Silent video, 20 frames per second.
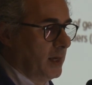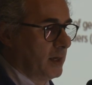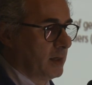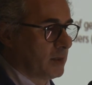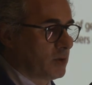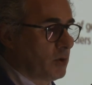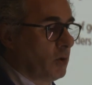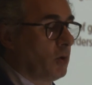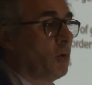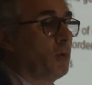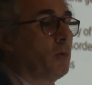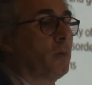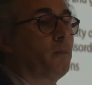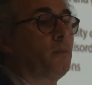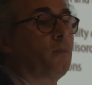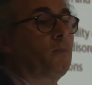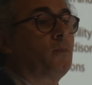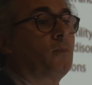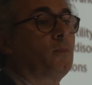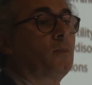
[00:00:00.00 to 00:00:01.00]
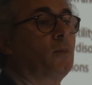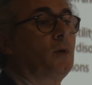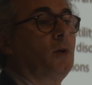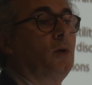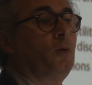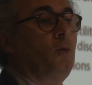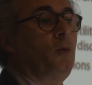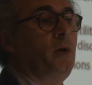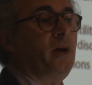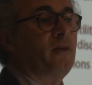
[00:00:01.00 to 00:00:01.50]
So
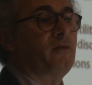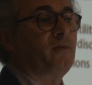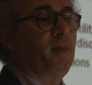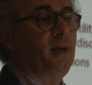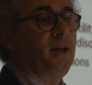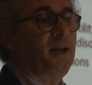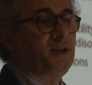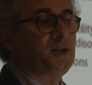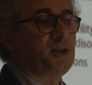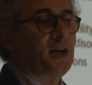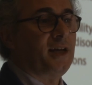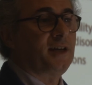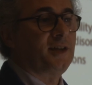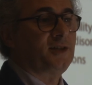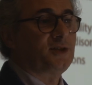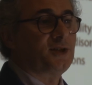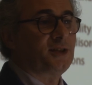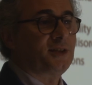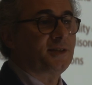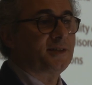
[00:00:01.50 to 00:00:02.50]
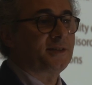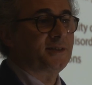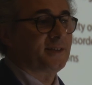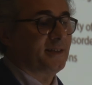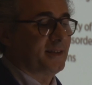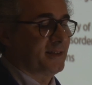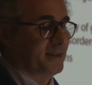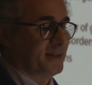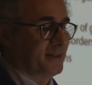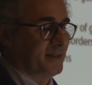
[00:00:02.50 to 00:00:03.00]
we have many challenges
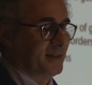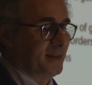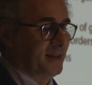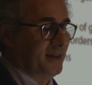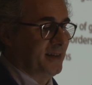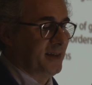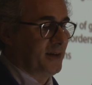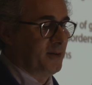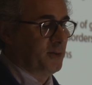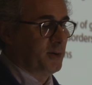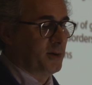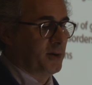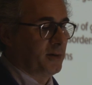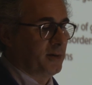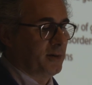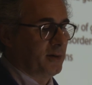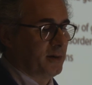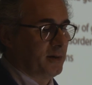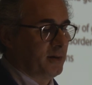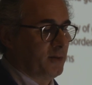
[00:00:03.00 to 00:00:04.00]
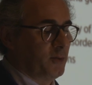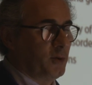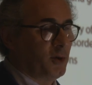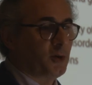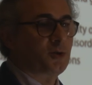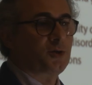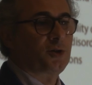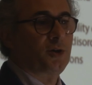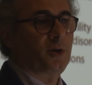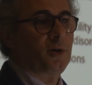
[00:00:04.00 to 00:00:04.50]
in our
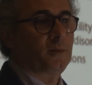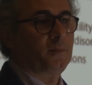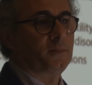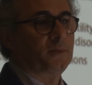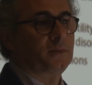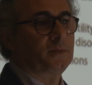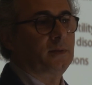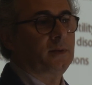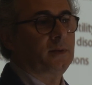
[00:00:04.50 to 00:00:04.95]
workshop.